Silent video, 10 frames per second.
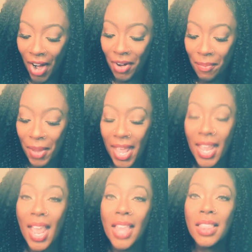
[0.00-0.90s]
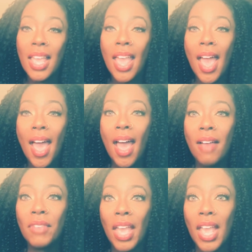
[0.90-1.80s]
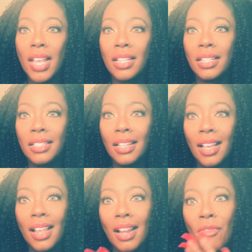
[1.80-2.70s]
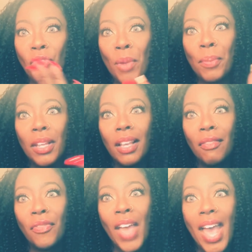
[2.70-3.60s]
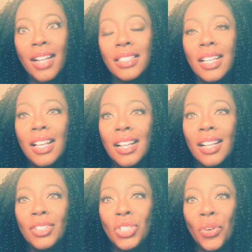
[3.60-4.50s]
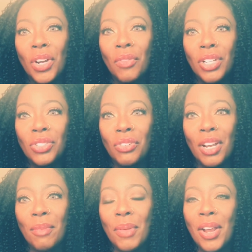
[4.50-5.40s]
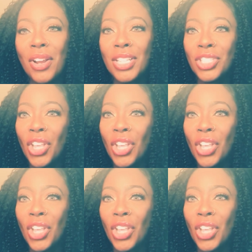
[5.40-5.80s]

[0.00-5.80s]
very big, and they have a rippling effect during retrograde period.